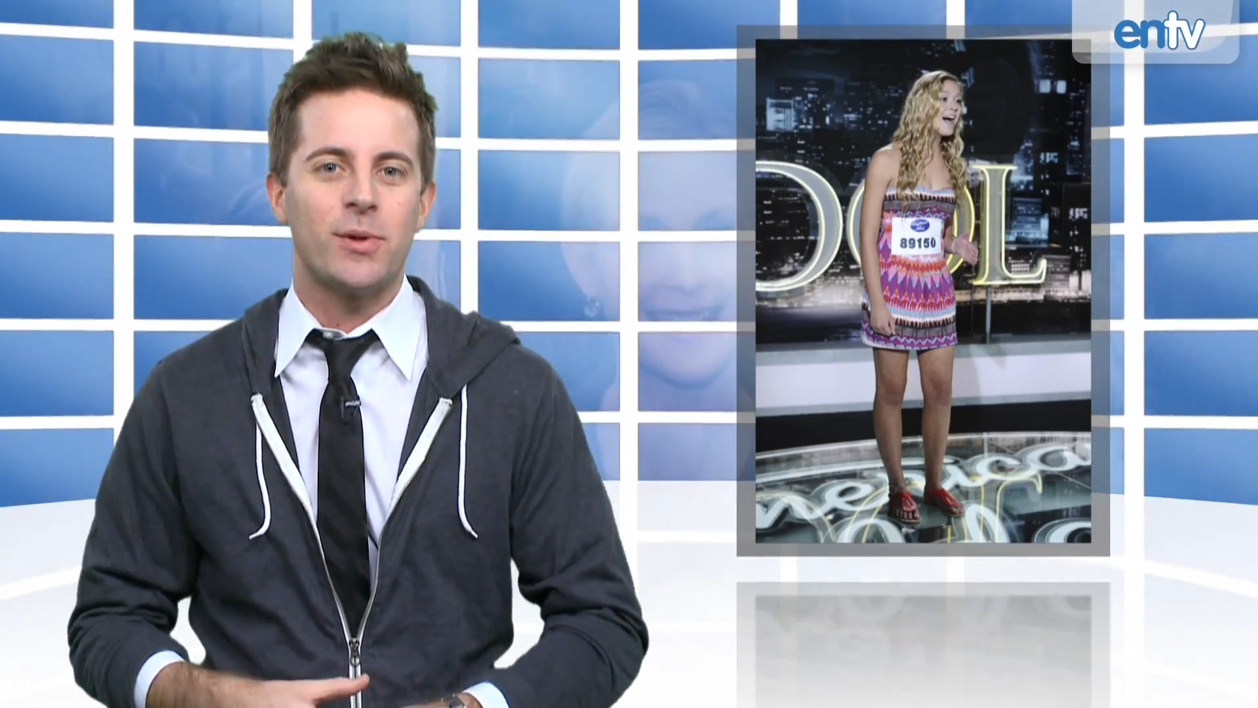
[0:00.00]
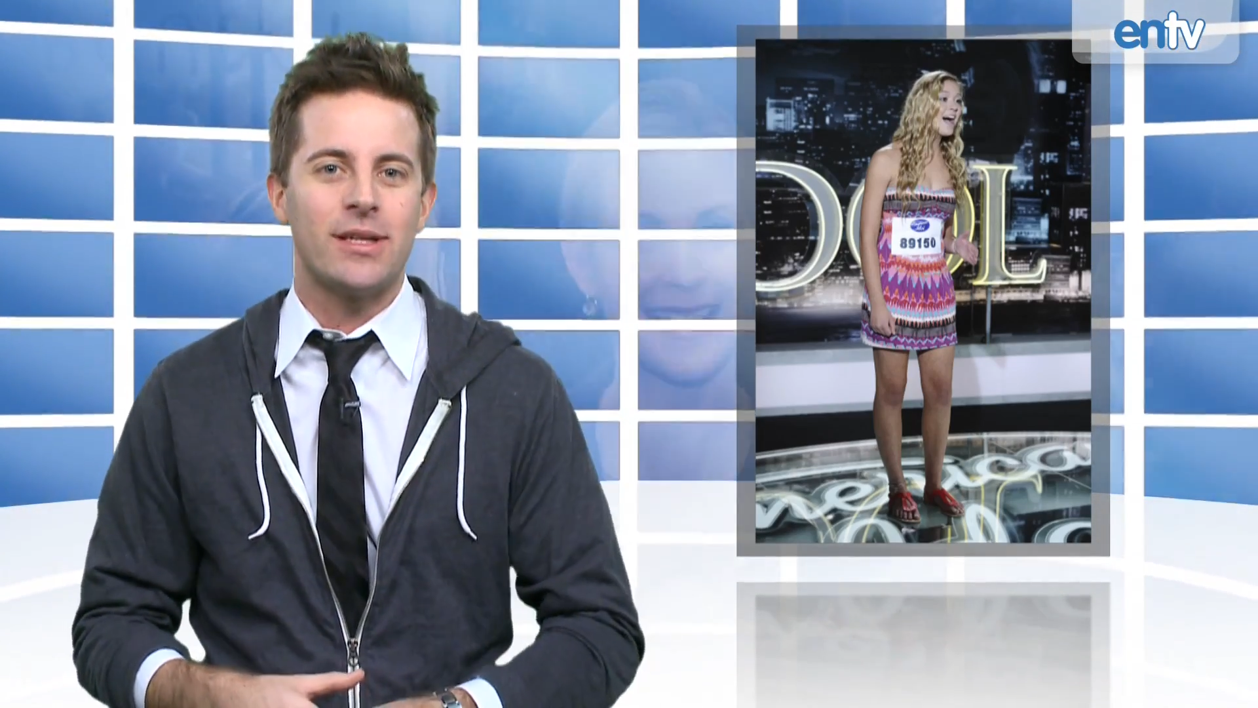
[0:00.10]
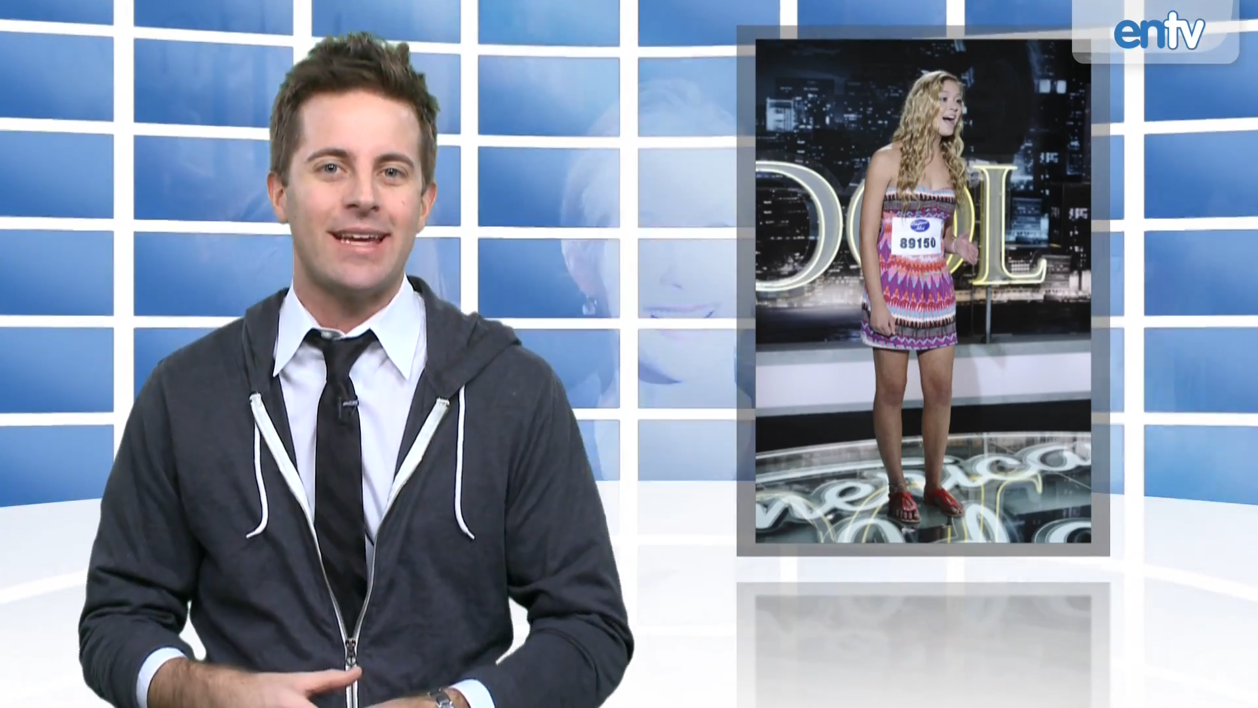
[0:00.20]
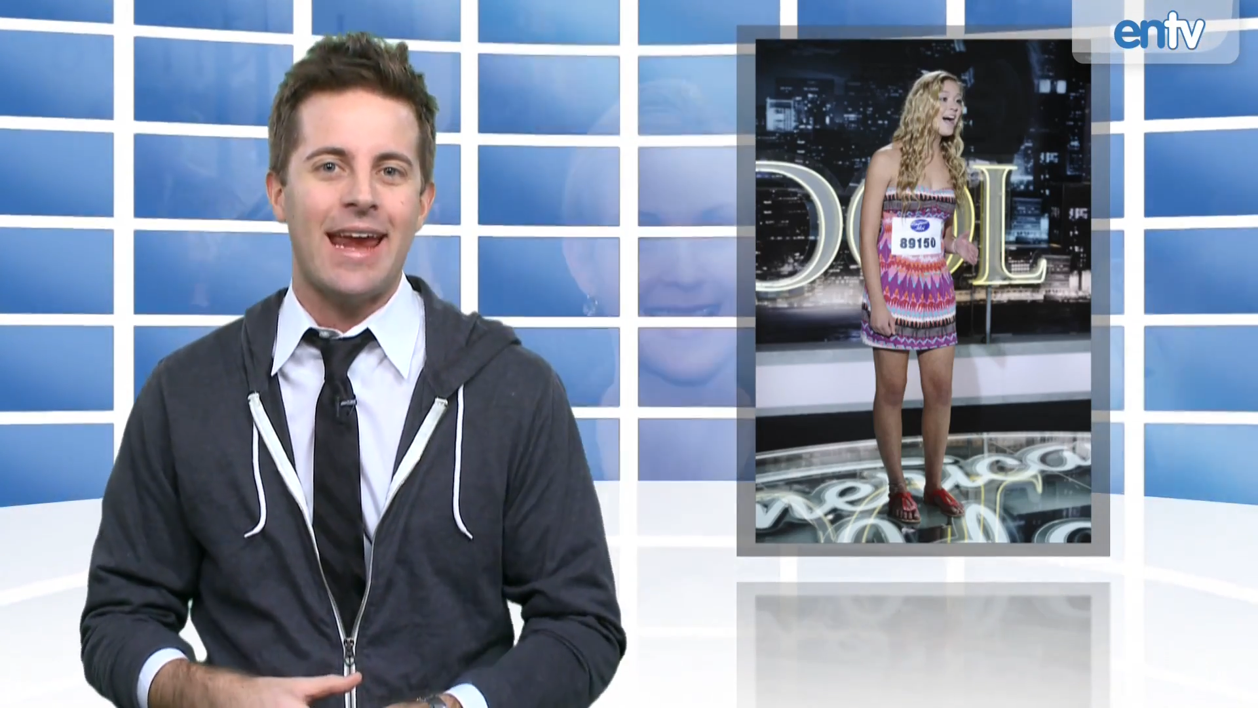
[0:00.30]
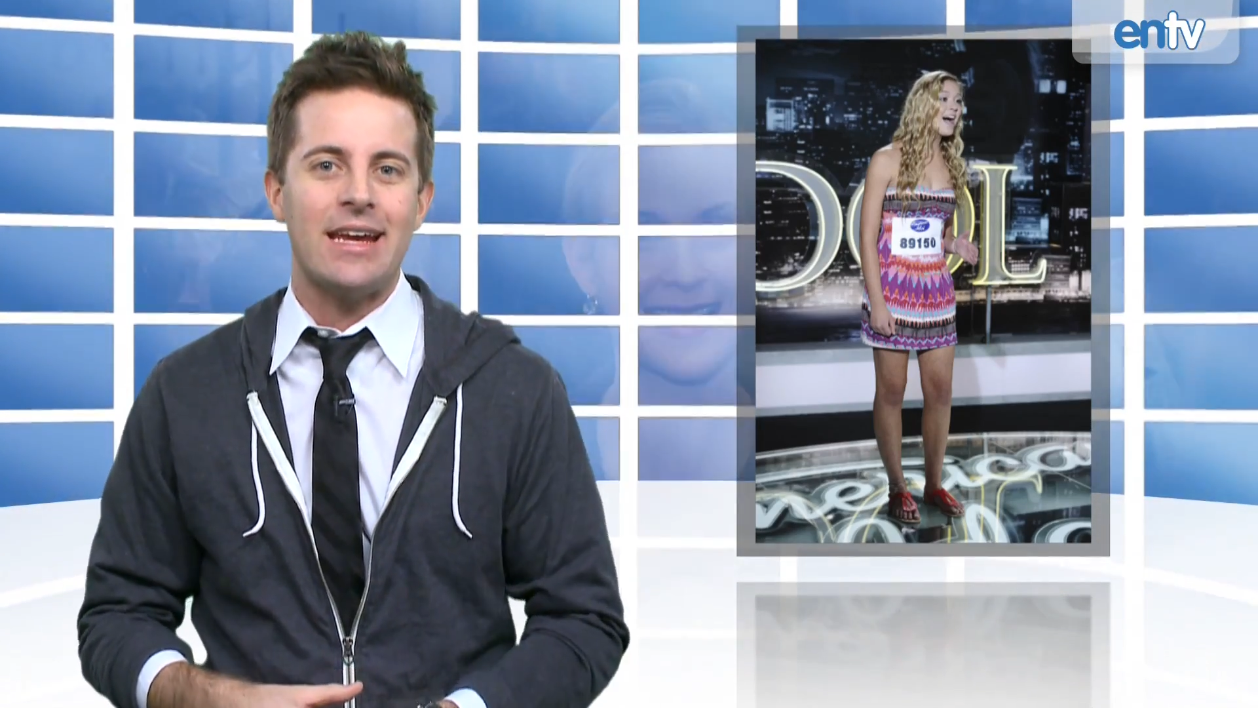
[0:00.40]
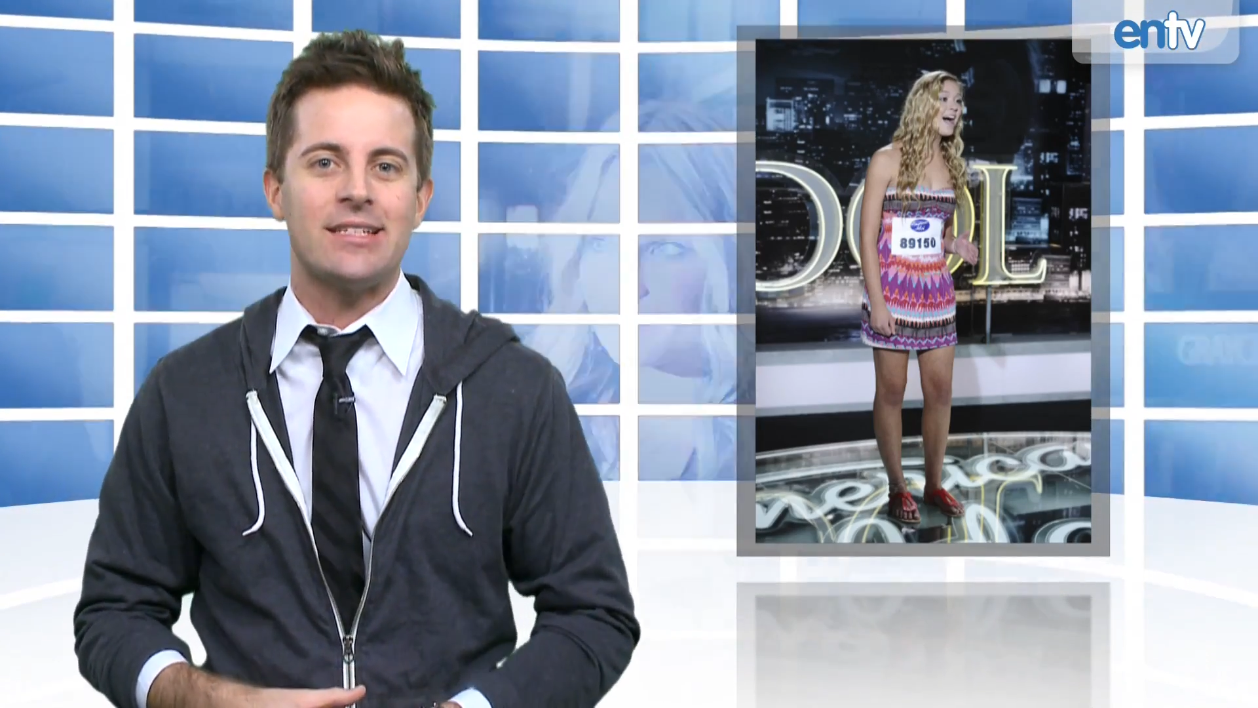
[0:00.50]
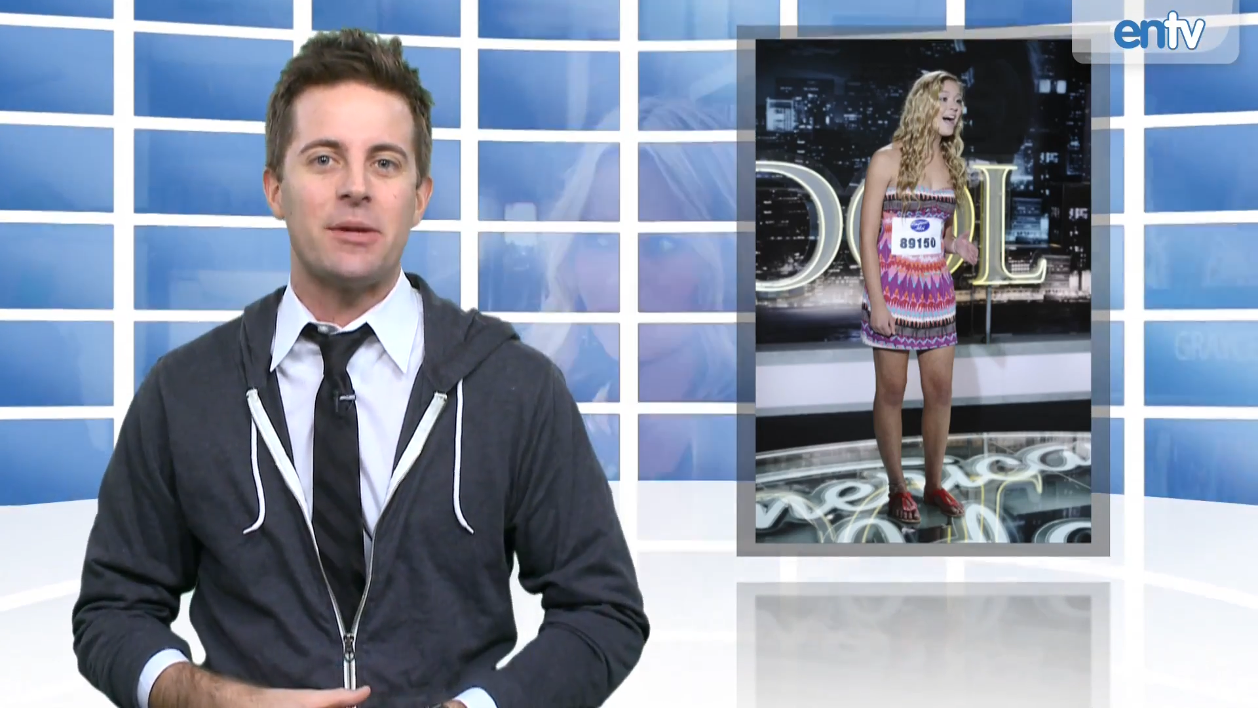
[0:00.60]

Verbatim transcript: what it takes